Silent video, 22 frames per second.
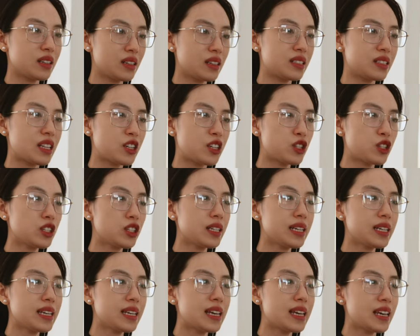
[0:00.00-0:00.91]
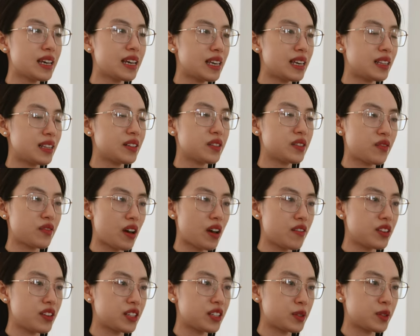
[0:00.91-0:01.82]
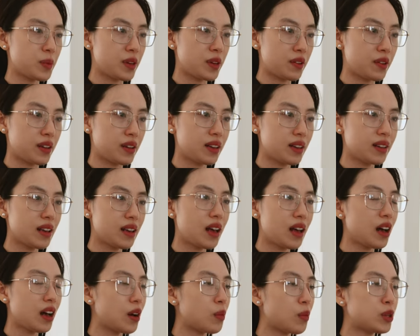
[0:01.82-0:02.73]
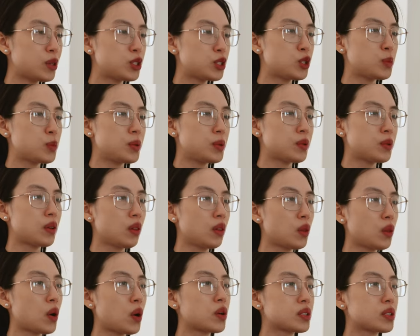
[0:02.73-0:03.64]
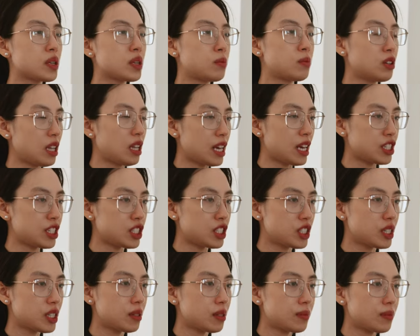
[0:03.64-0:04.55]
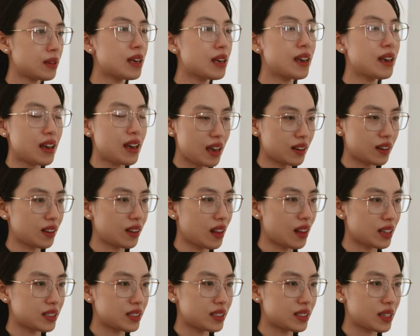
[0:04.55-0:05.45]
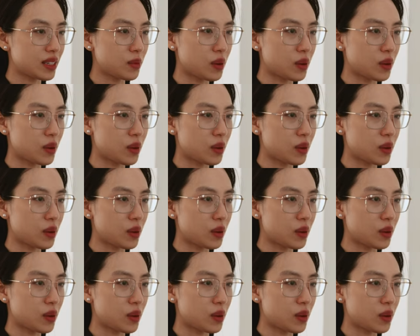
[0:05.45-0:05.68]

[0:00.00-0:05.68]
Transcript: Essentially, in this five years period, I wish to build a long-term relationship and a lasting